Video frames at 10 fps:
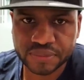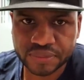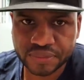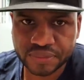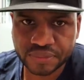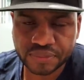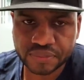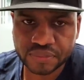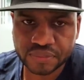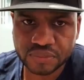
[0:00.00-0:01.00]

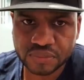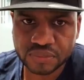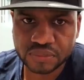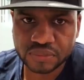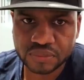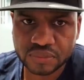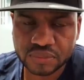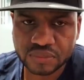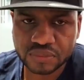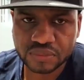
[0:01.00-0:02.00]

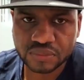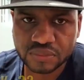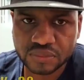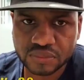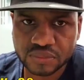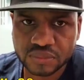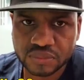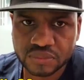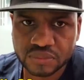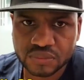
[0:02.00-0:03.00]

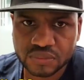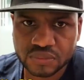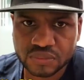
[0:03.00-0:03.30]
(silent)